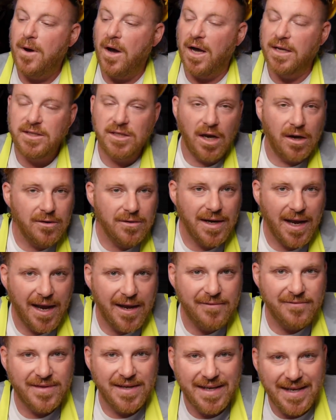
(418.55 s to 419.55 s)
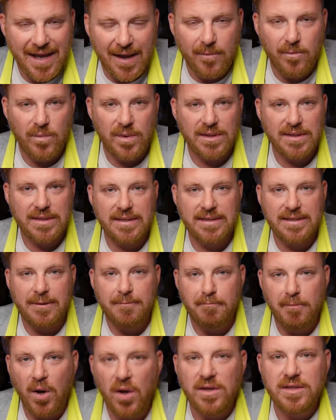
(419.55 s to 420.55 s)
I don't have the numbers.
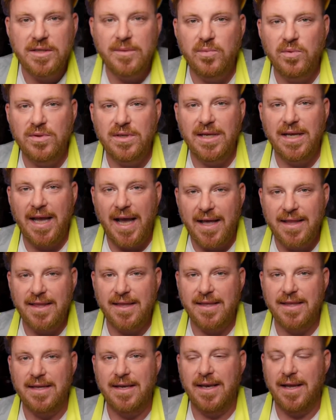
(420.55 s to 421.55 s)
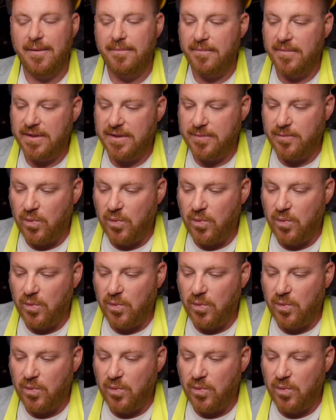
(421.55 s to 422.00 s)
impossible to gather the numbers.